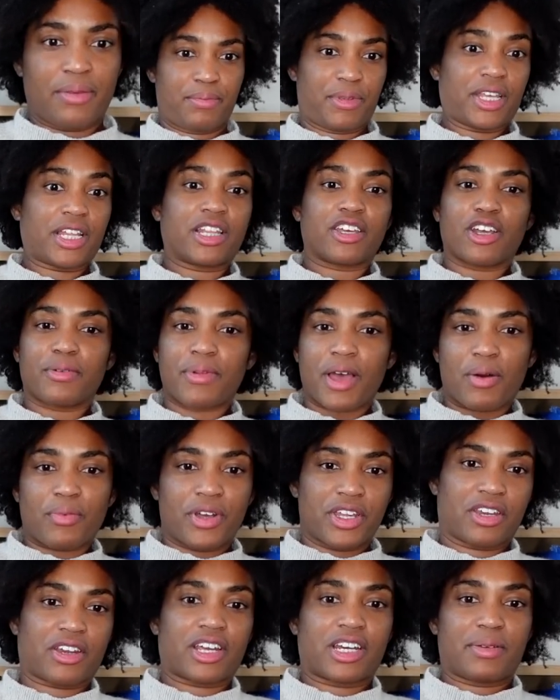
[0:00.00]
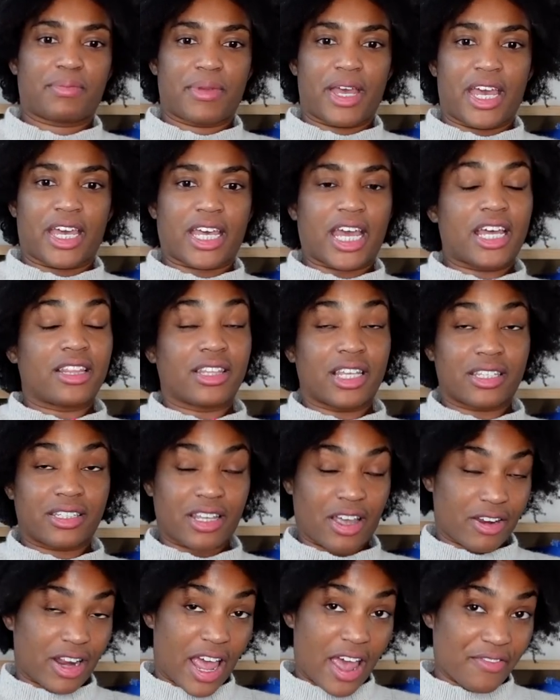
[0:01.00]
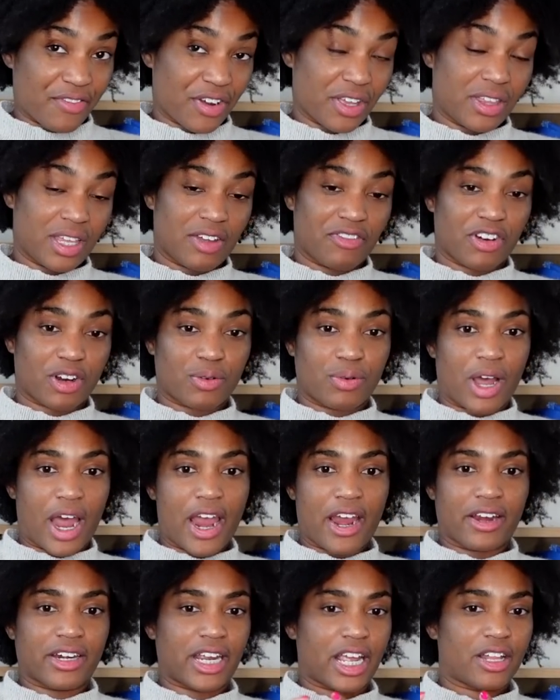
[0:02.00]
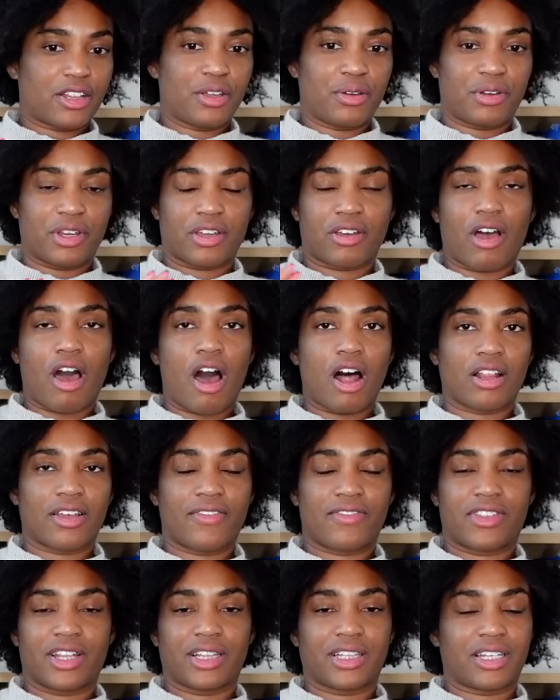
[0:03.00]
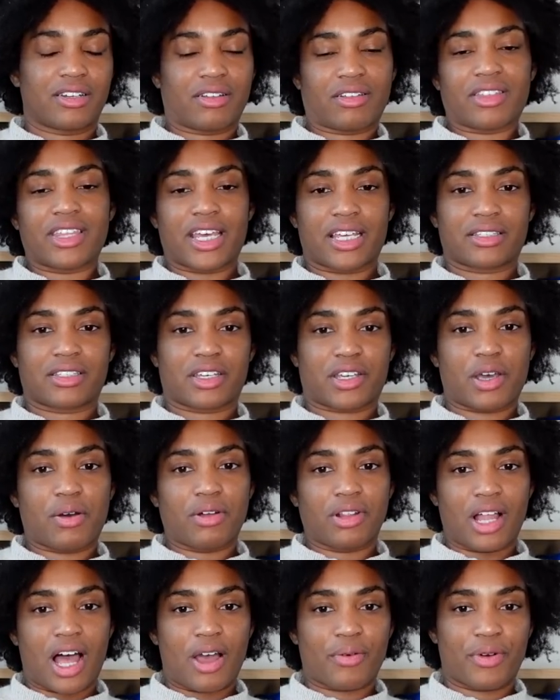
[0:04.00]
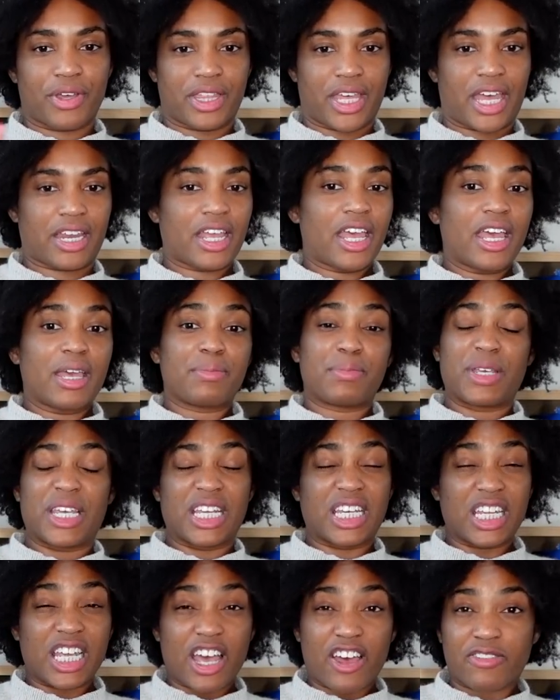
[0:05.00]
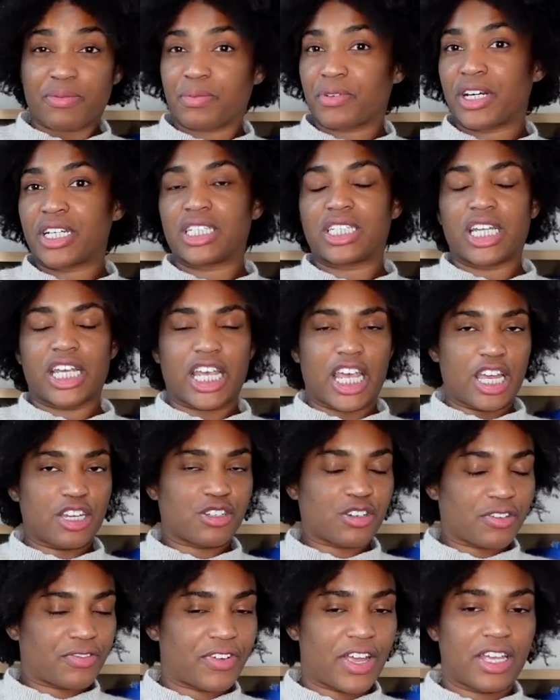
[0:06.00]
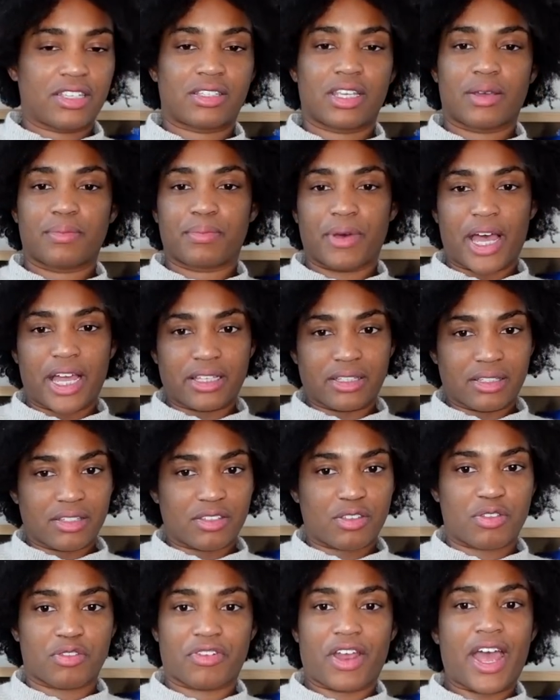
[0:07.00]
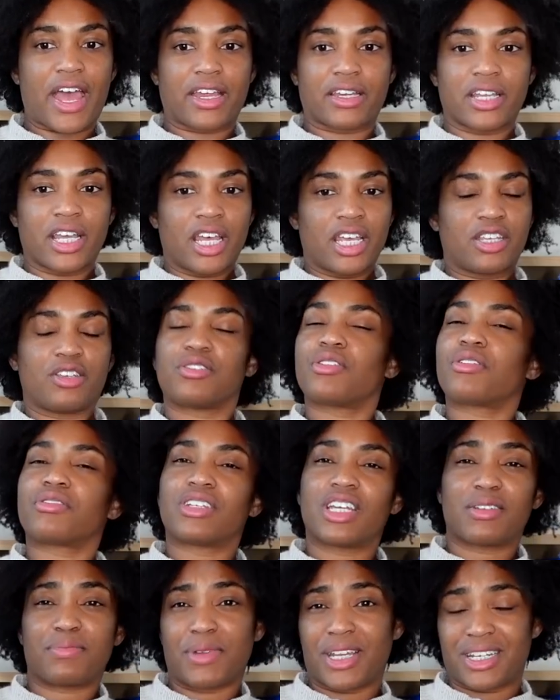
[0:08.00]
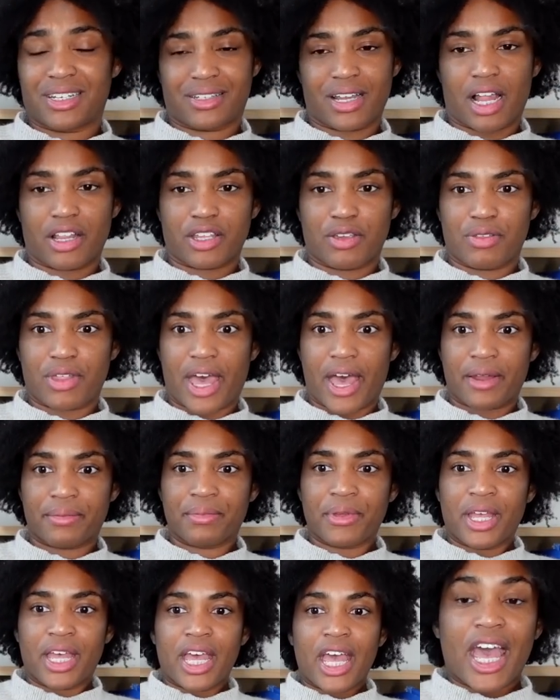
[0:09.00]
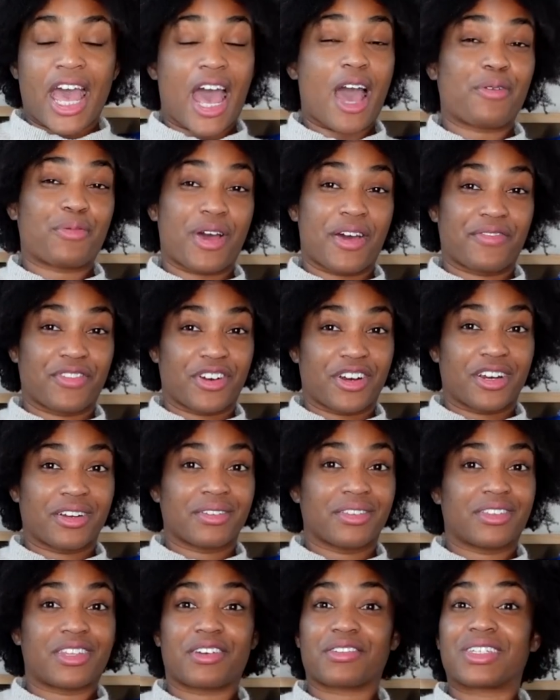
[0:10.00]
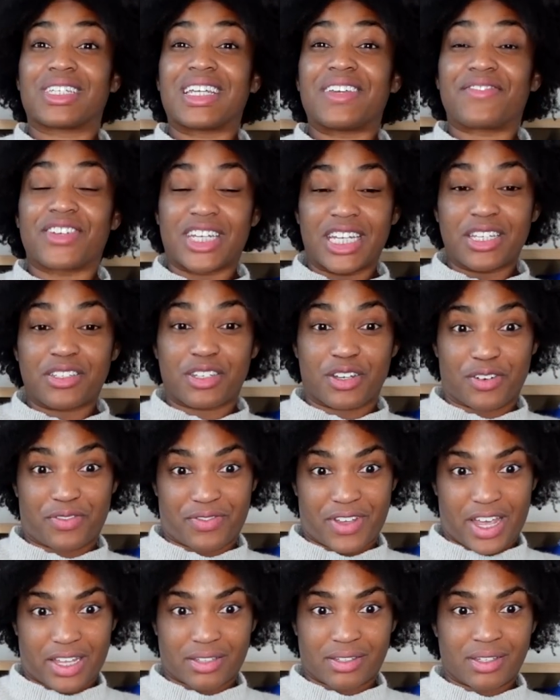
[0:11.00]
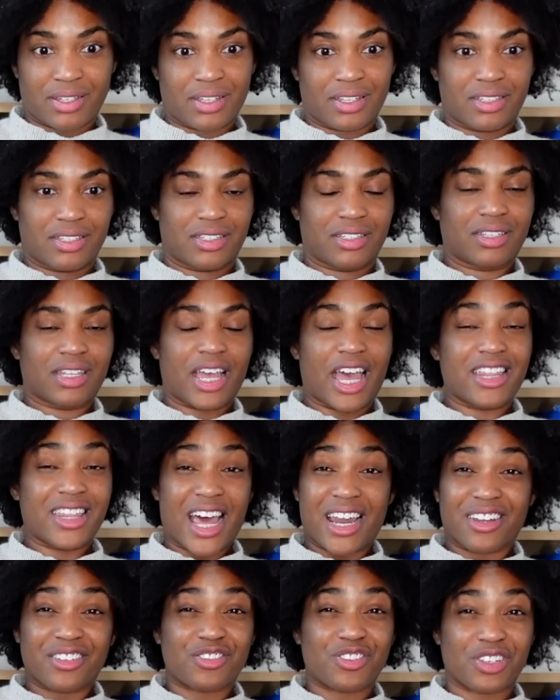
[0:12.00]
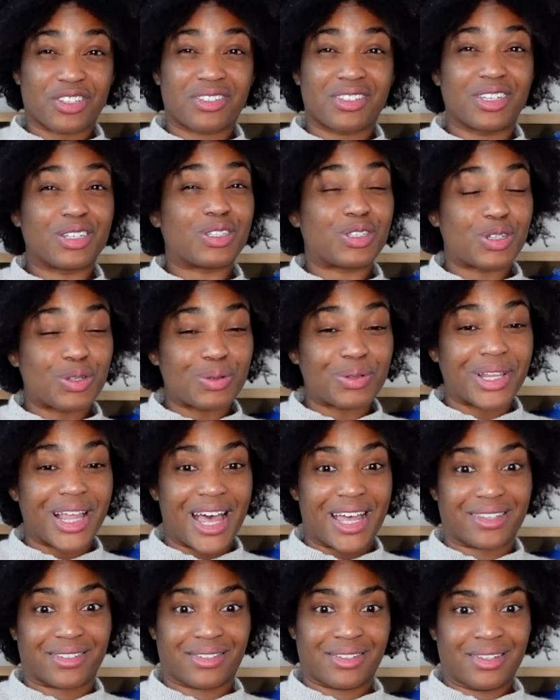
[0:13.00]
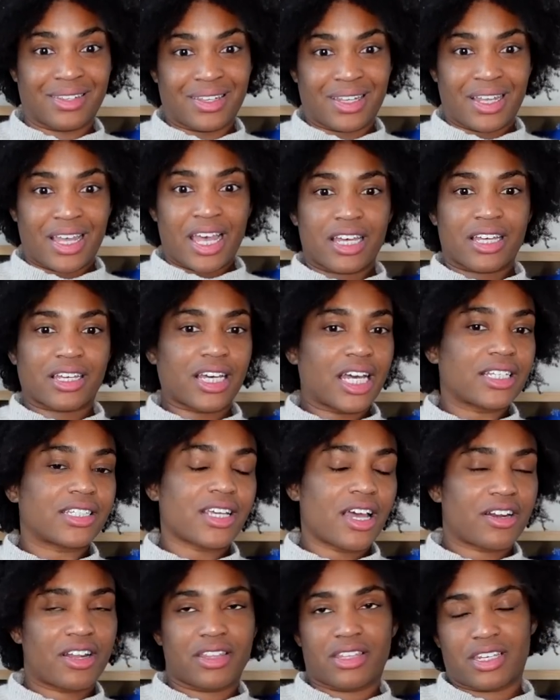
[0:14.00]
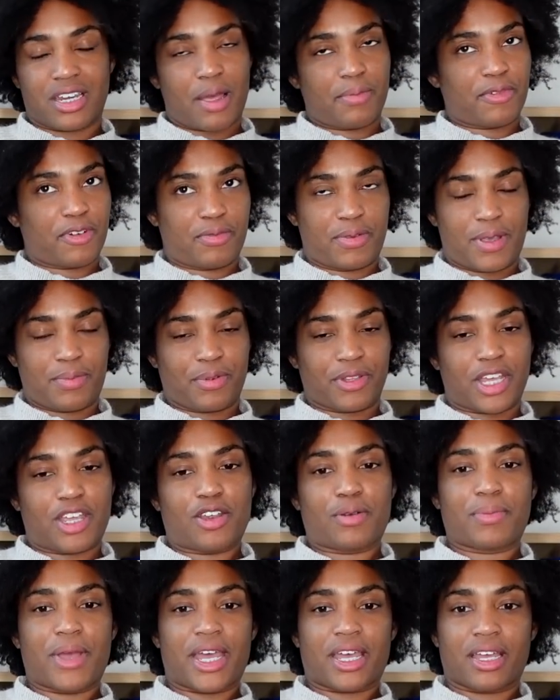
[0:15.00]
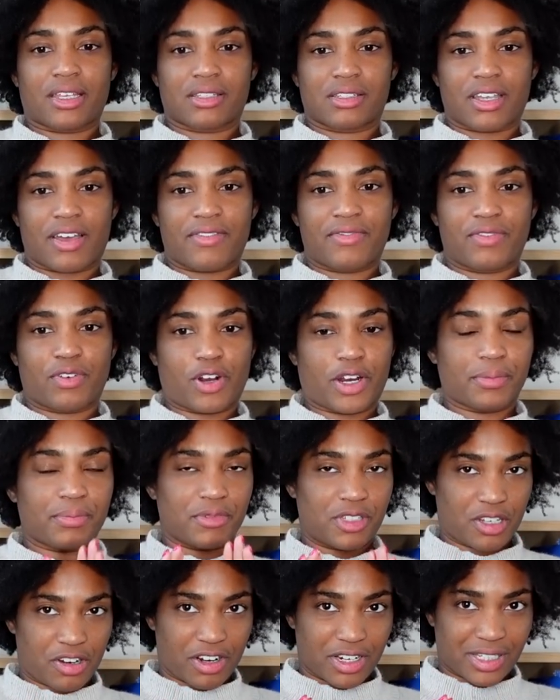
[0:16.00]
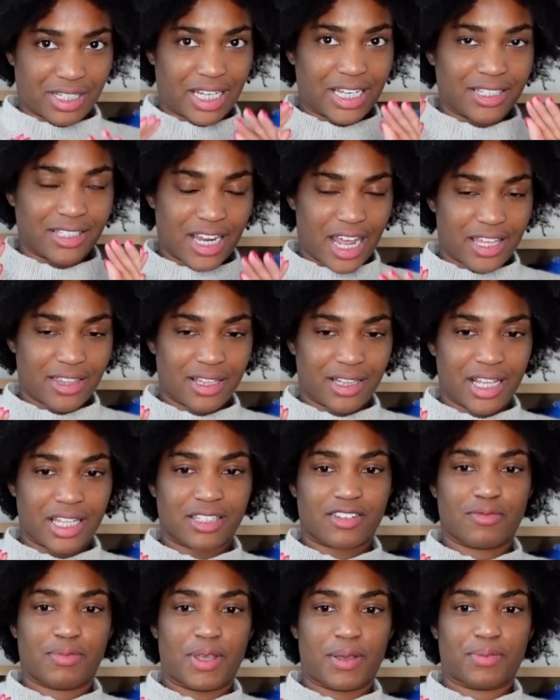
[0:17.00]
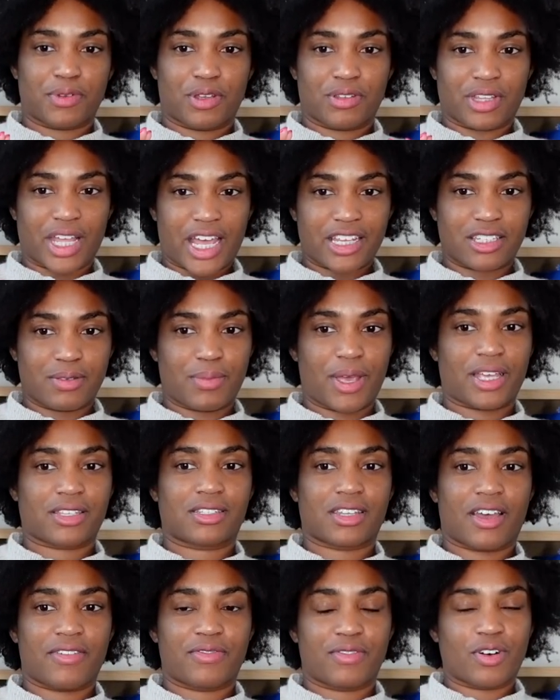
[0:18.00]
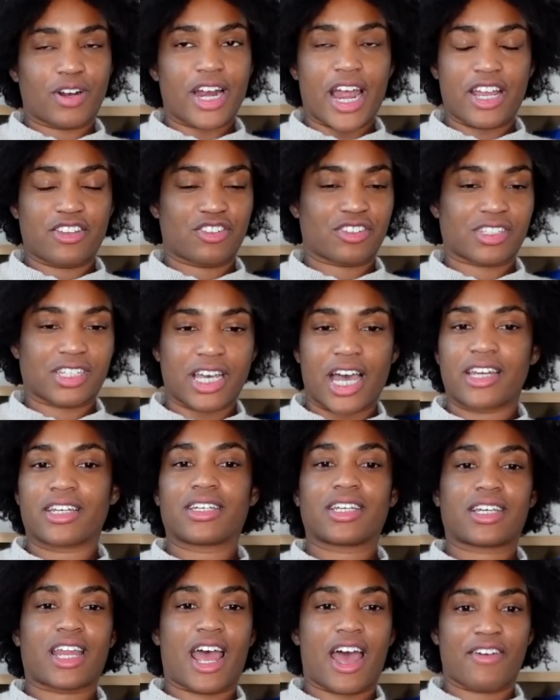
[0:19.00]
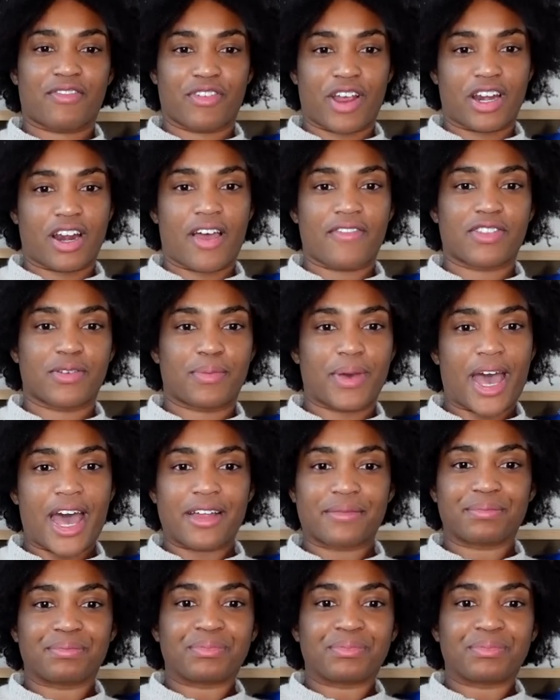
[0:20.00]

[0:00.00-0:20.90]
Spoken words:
Be clear about what you're going to make and list out everything required, including all of the little things that go along with it. PDF printing, interfacing, buttons, thread. You don't need me to tell you that. However, there's an even easier fix, and that is just to do less. Cut down on the number of people that you're making stuff for. Seriously, take the list of people you'd like to make stuff for and just cut it in half right off the bat.